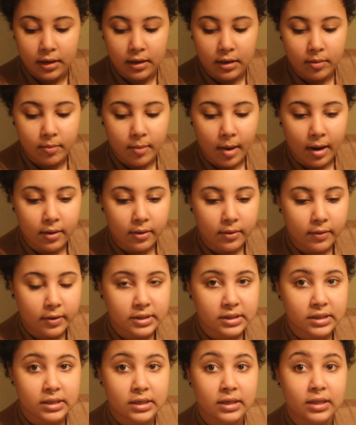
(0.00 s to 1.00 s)
um, I
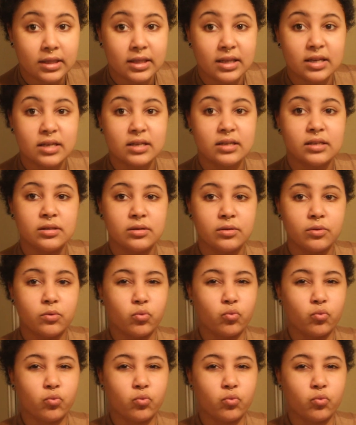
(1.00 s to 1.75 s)
requested this